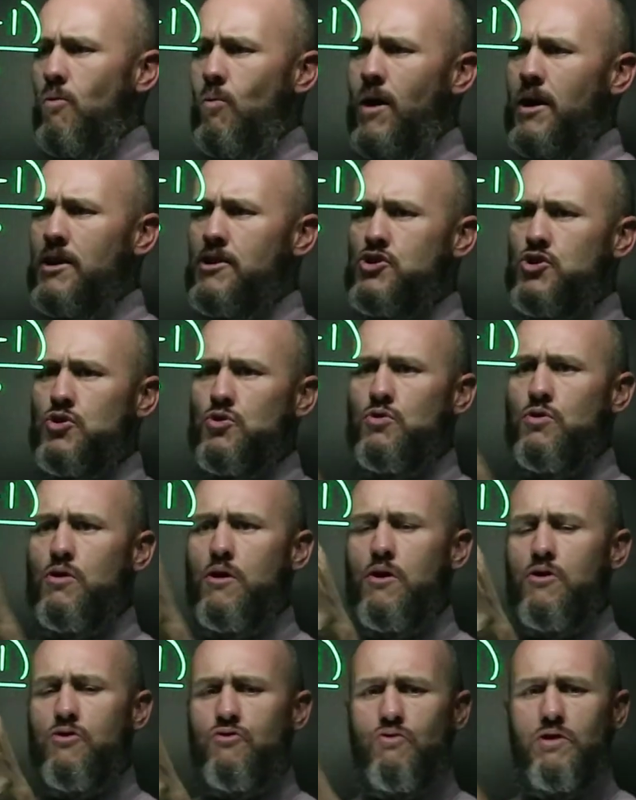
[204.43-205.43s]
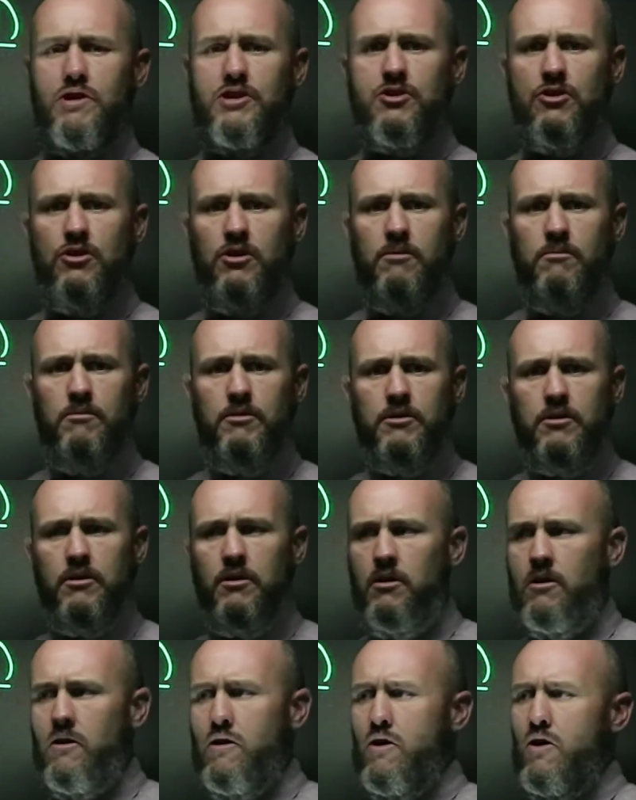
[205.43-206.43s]
1, 2, 3 terms,
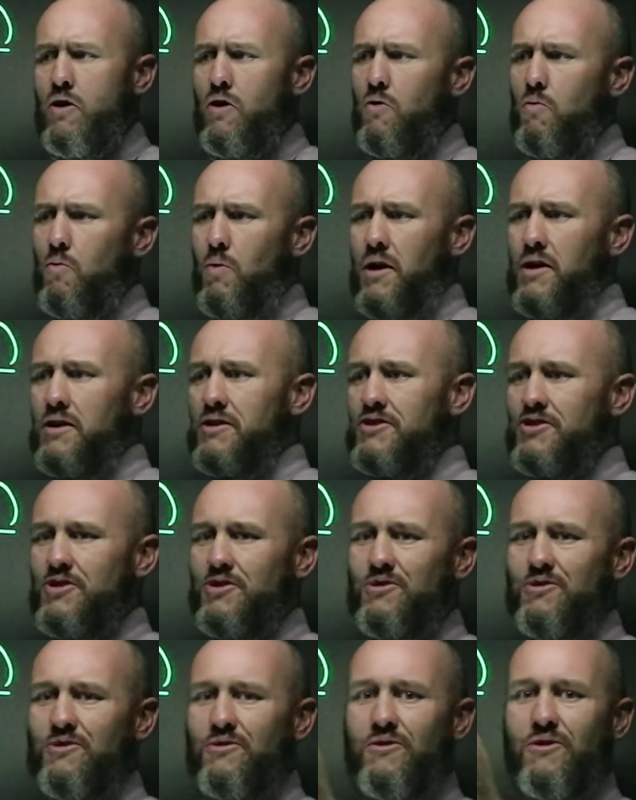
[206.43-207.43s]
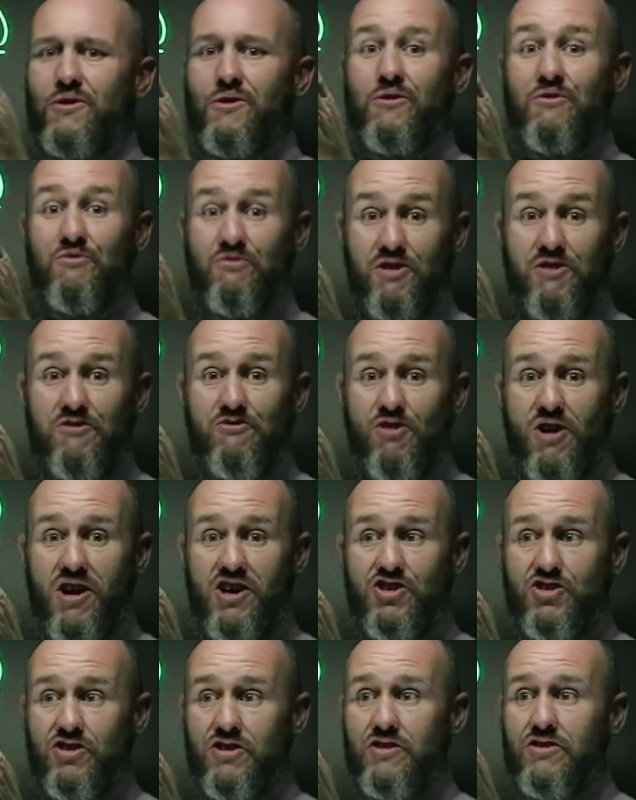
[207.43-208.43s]
1, 2, 3
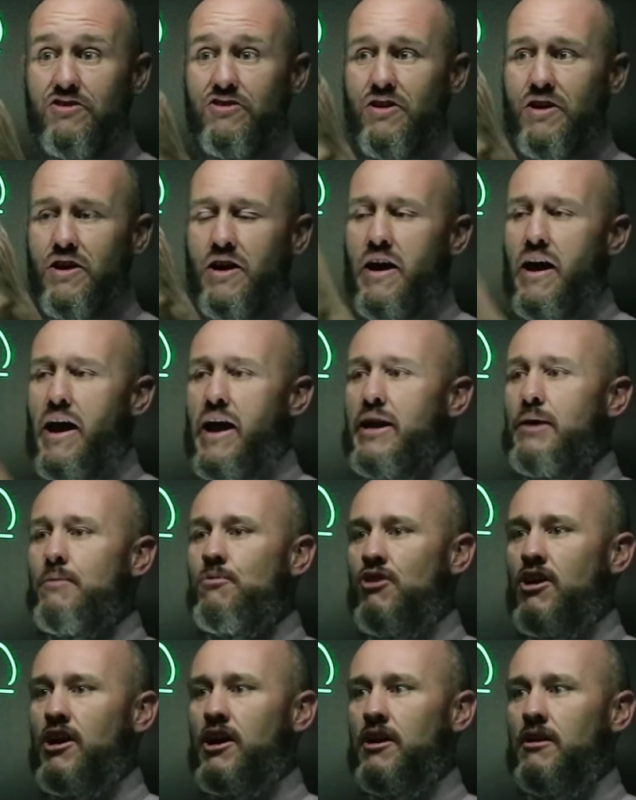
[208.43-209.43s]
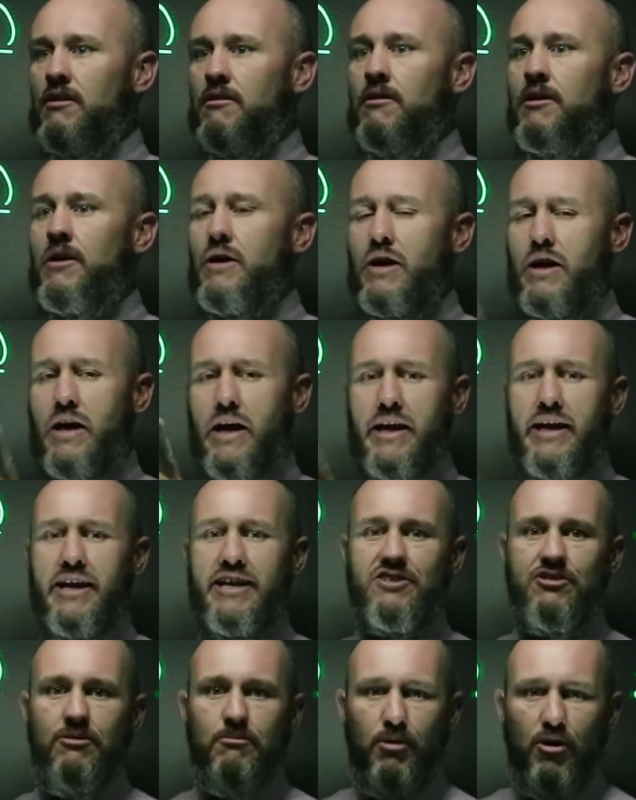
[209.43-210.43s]
fractions, and a bracket, and
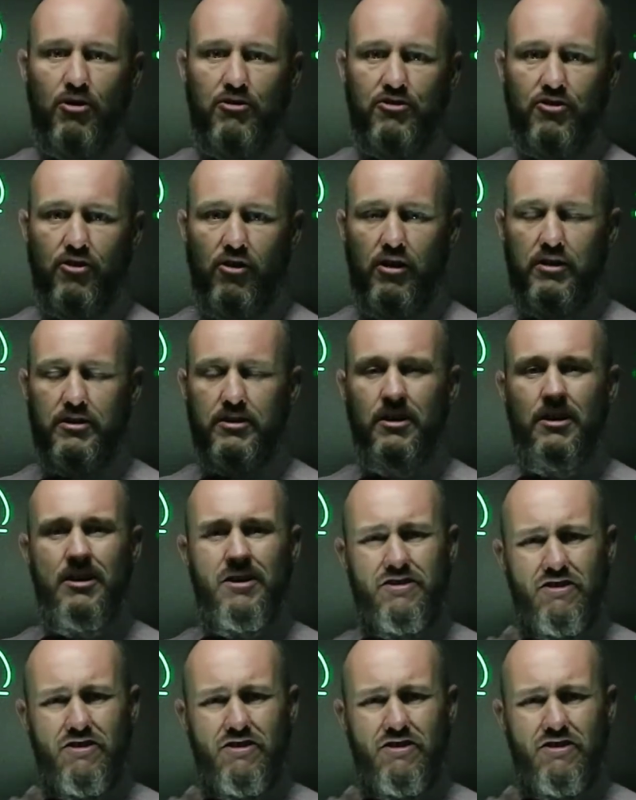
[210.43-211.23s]
x on both sides.